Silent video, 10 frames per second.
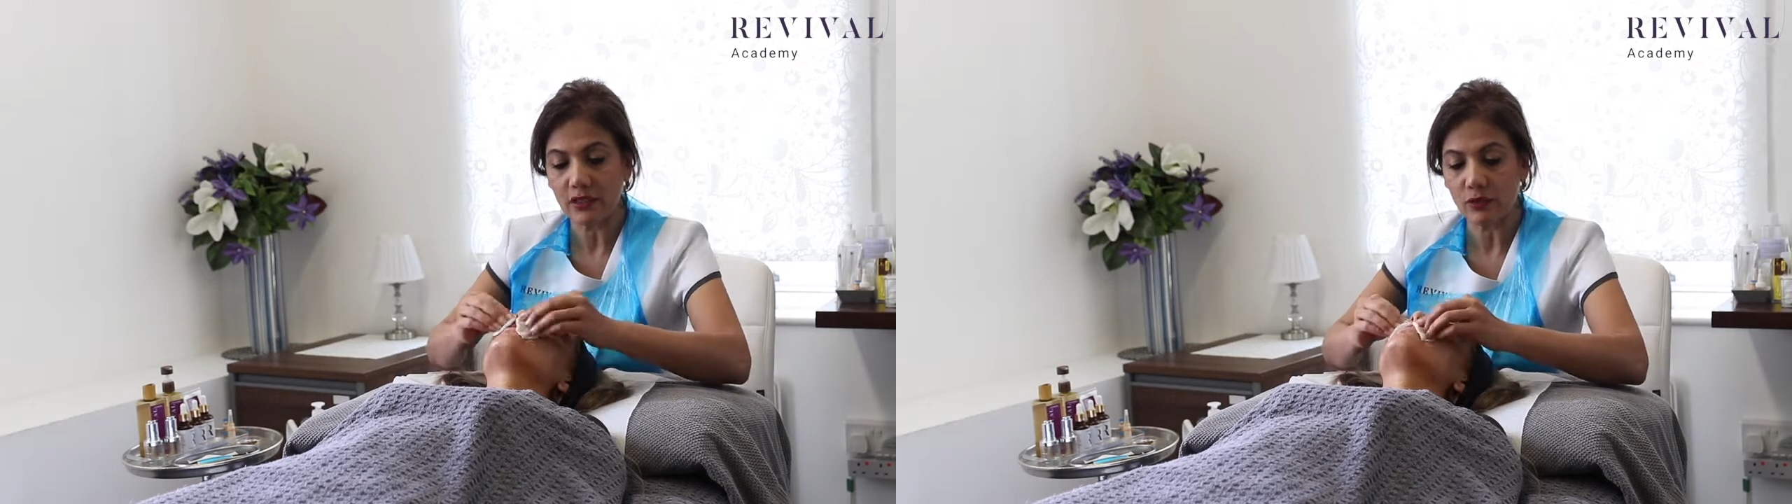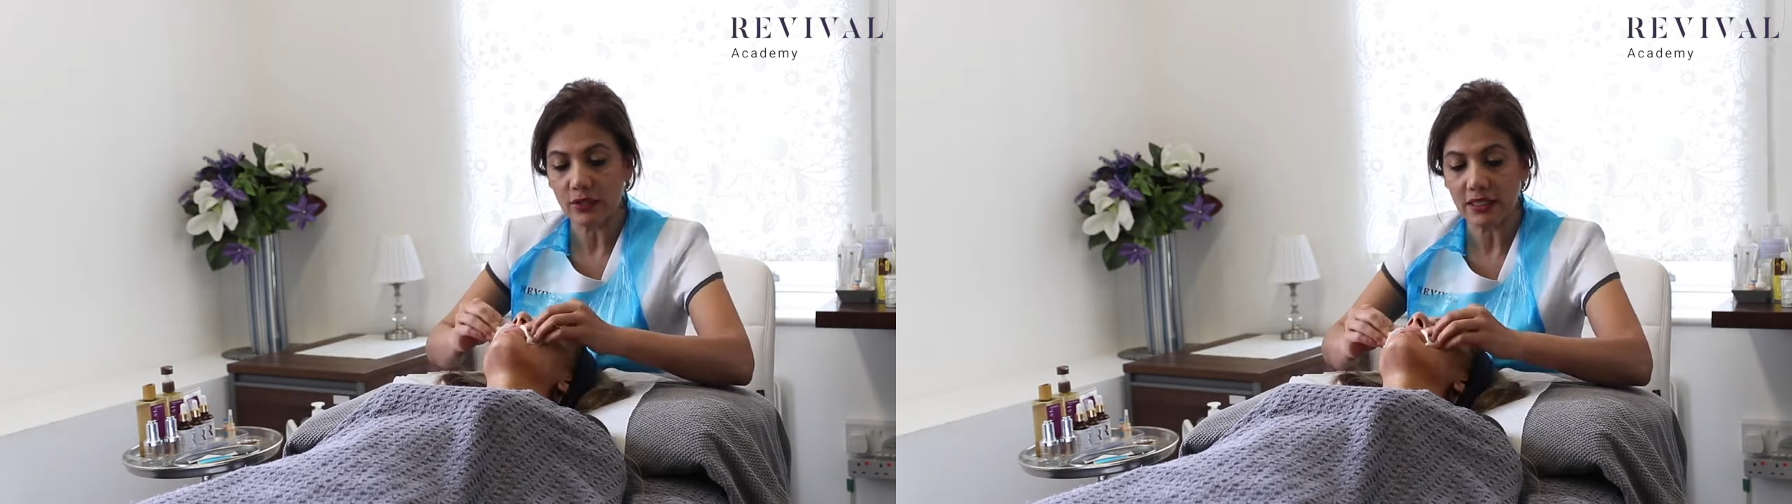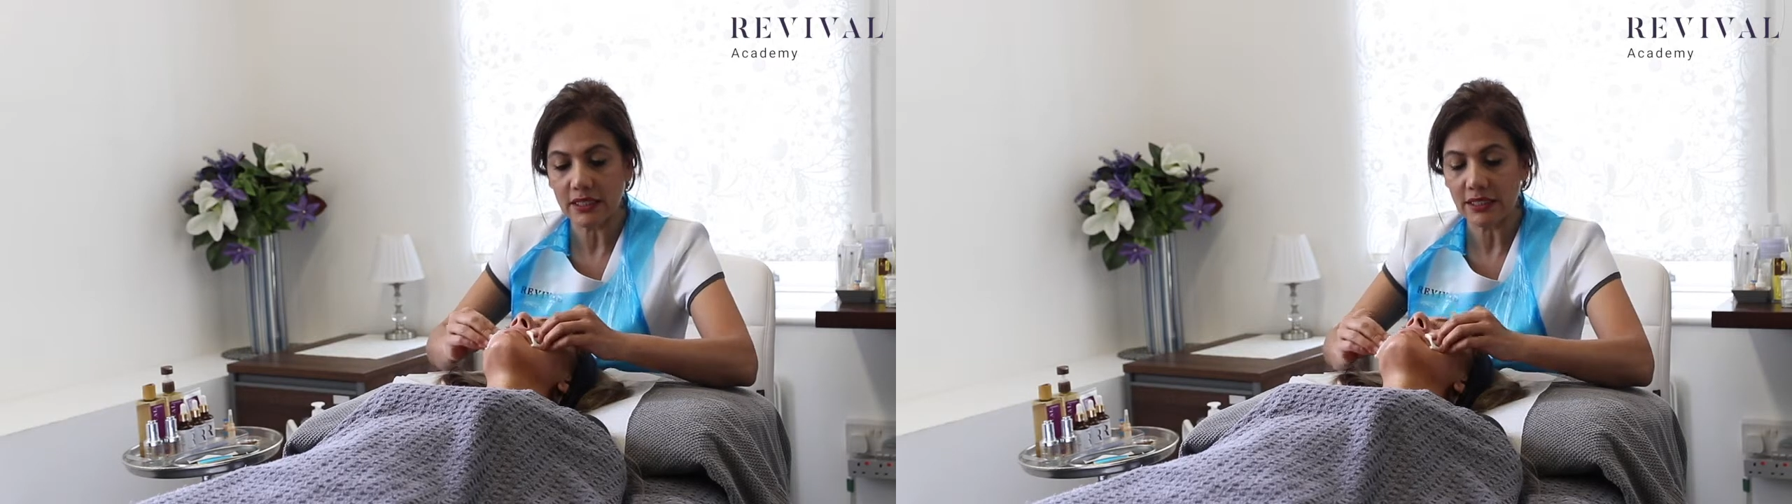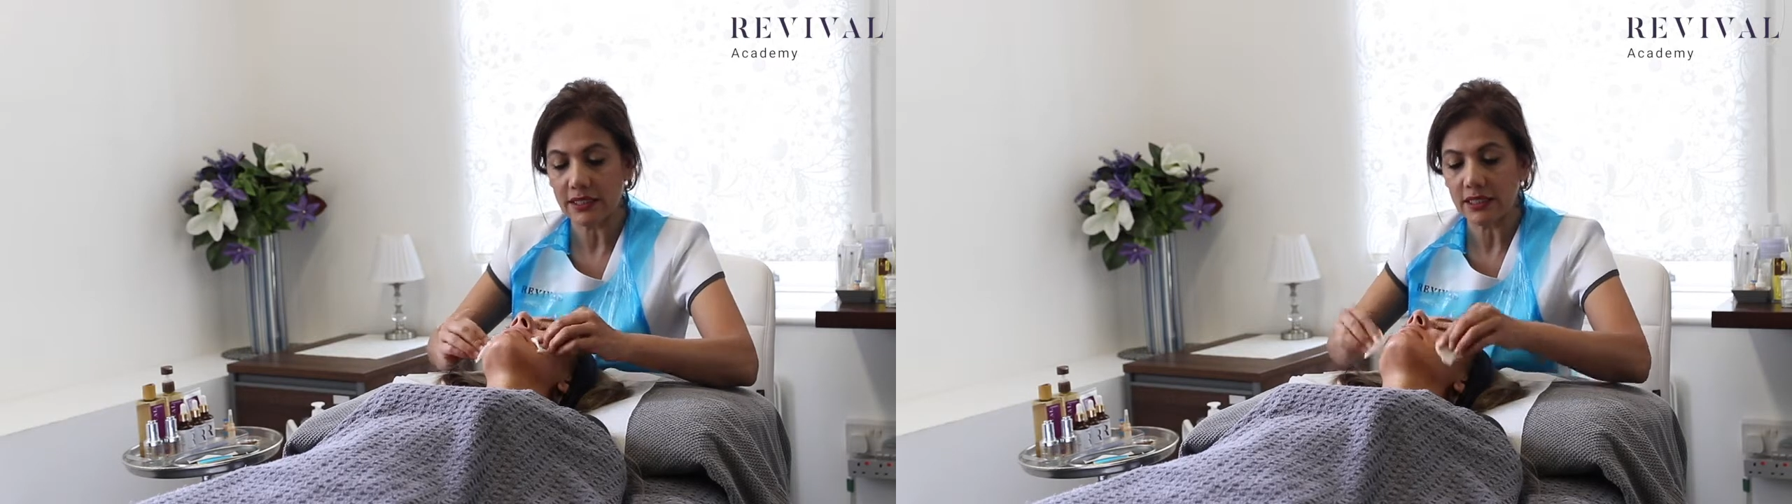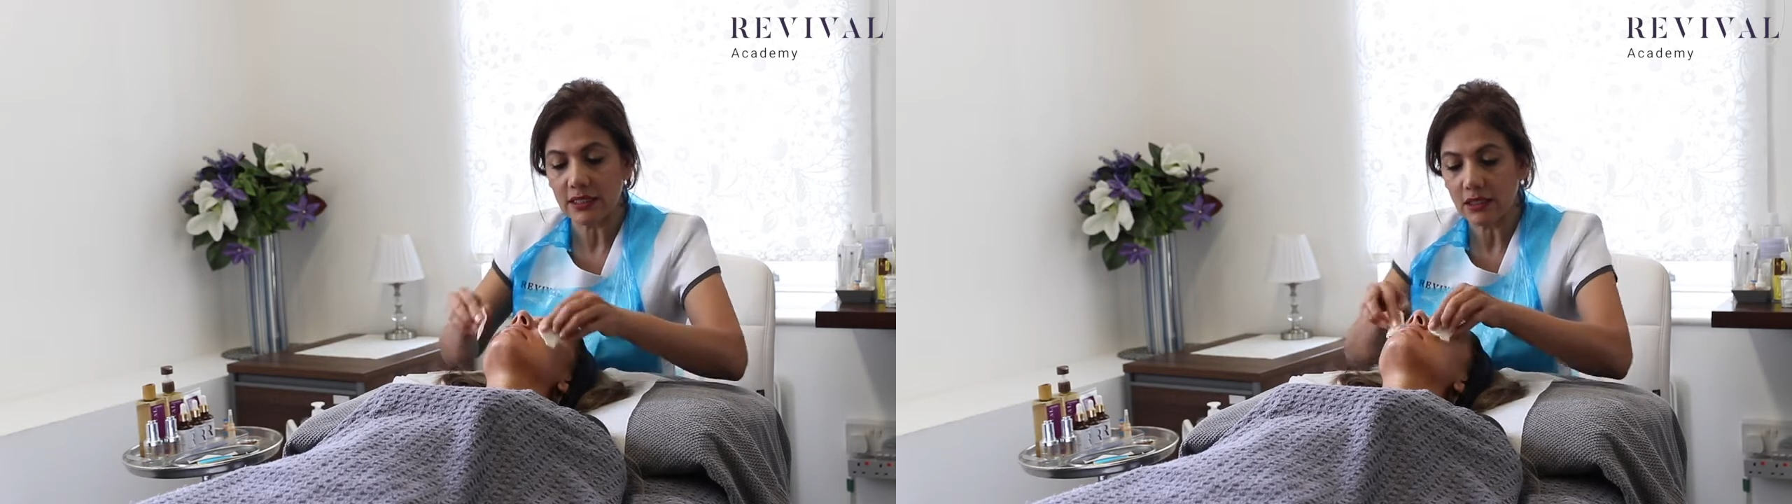grease,
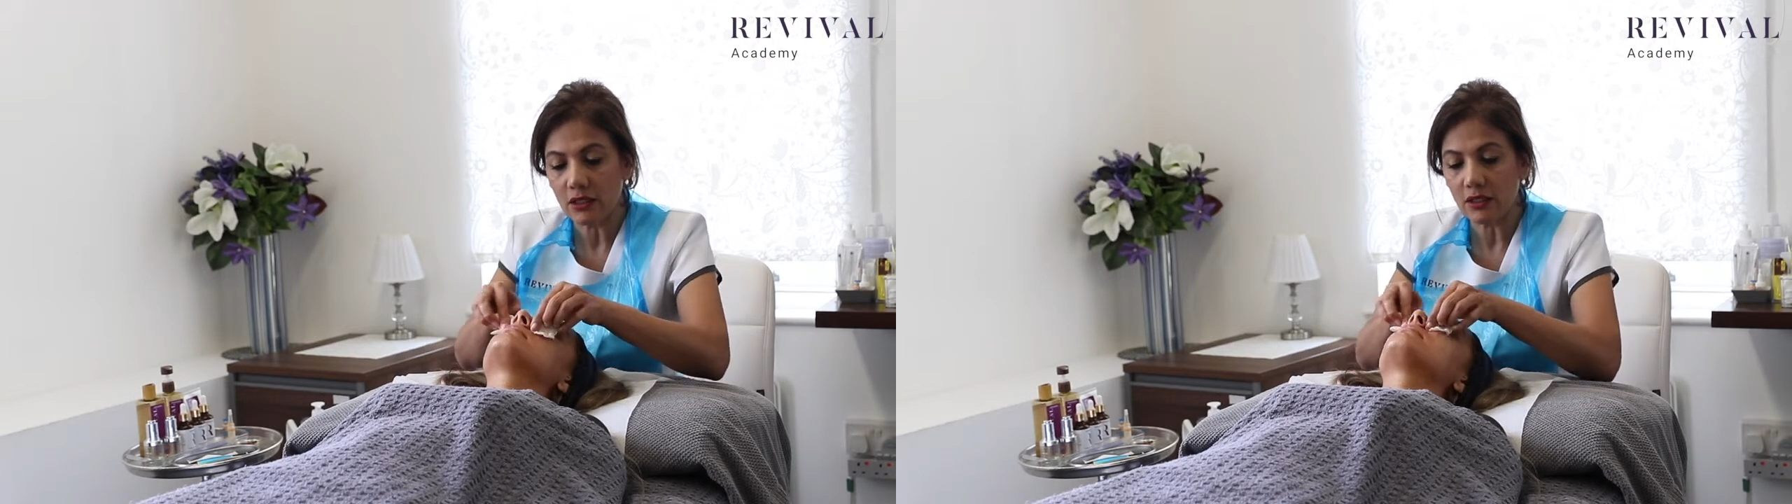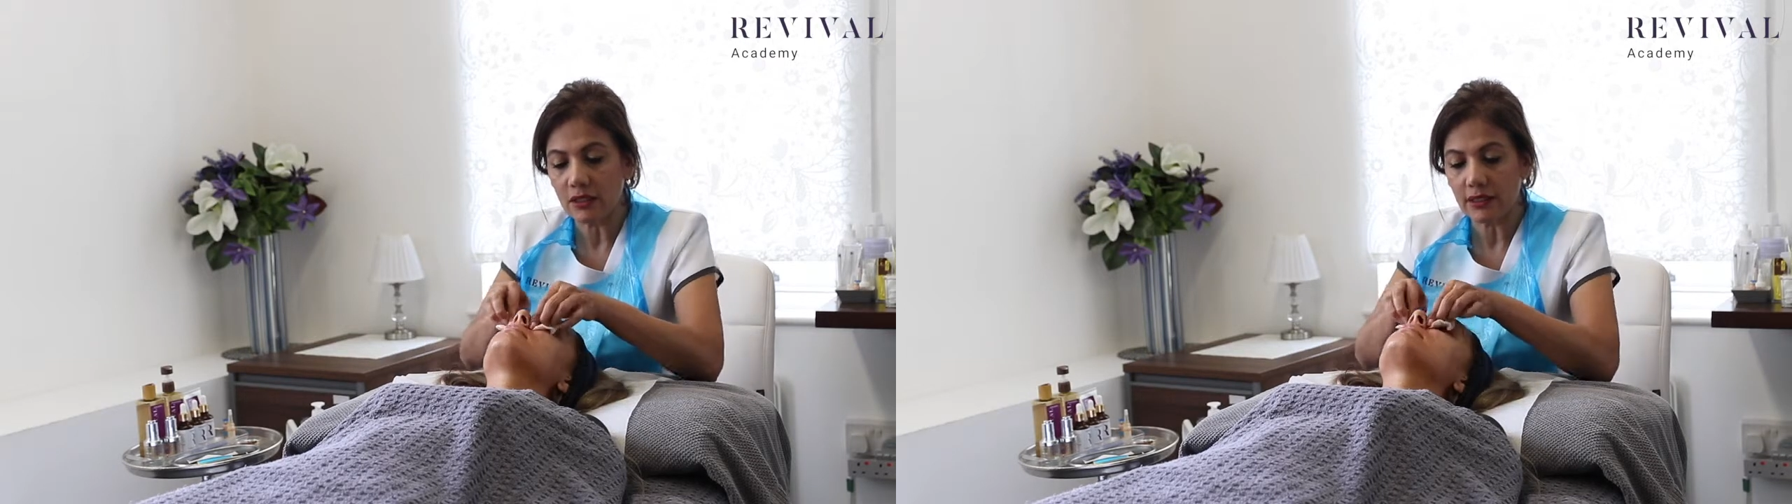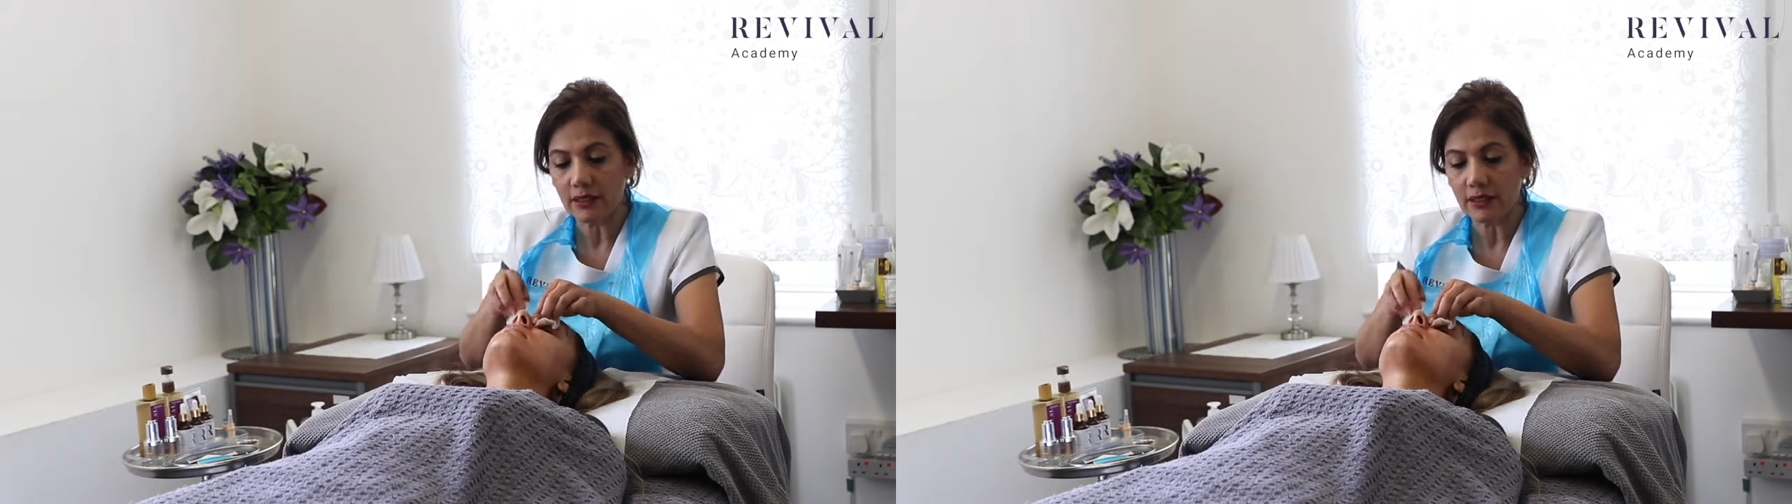any dirt,